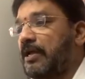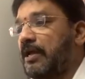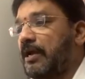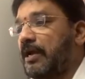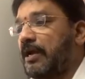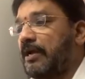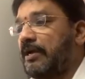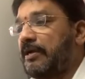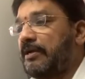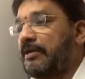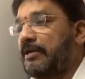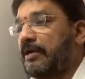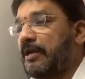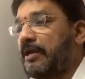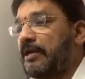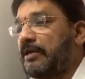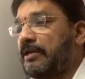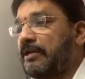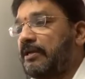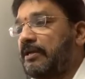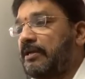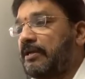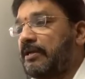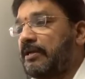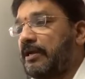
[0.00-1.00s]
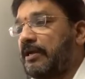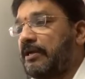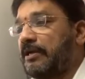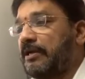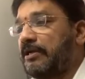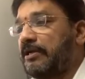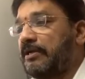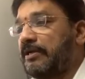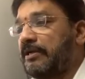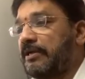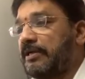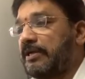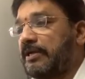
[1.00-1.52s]
entire credit
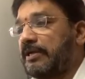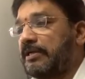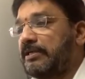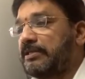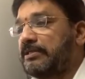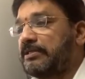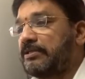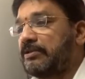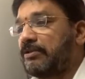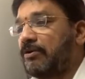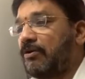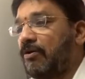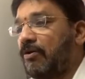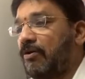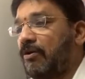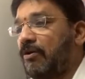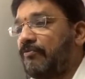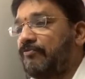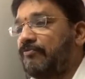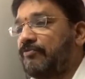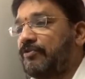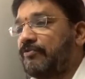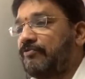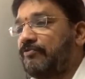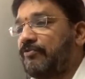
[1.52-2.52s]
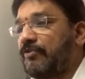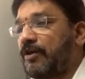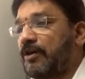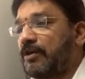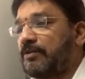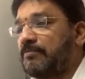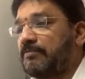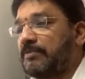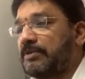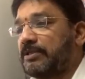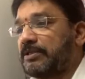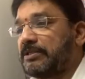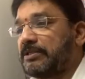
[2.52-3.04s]
needs of the
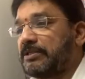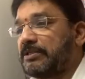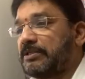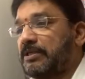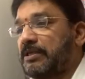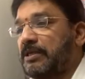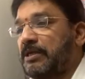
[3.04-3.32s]
farmers